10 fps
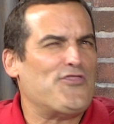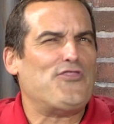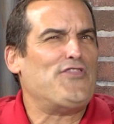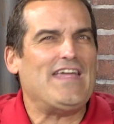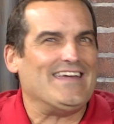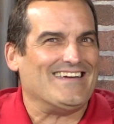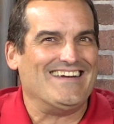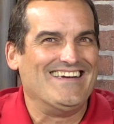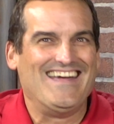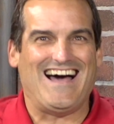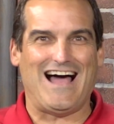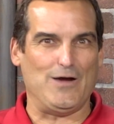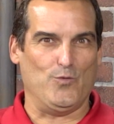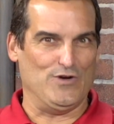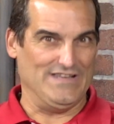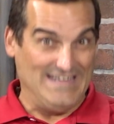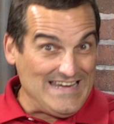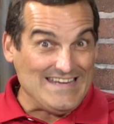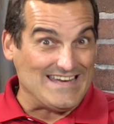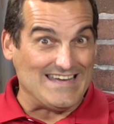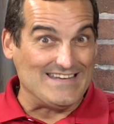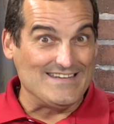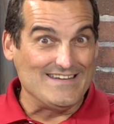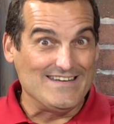think I would need it,